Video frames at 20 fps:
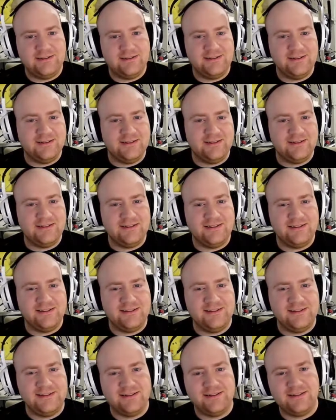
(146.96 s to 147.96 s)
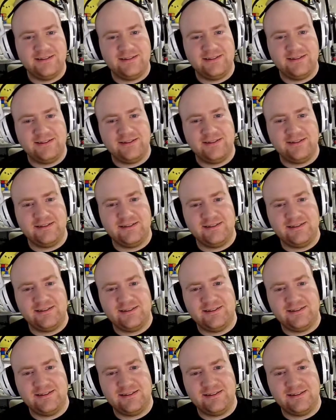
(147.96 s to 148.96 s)

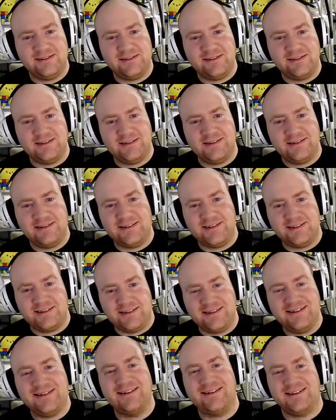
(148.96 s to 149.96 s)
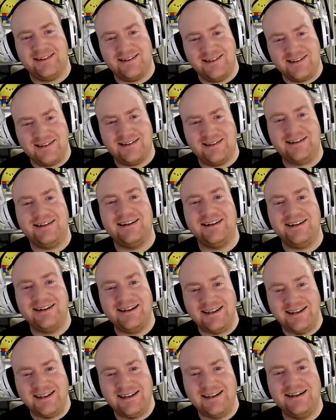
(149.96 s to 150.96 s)

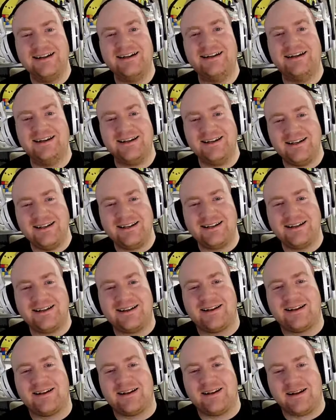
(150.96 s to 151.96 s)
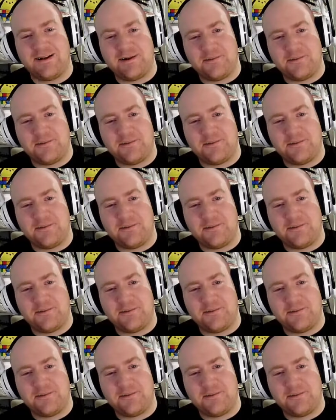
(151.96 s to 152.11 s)
Nobody speaks.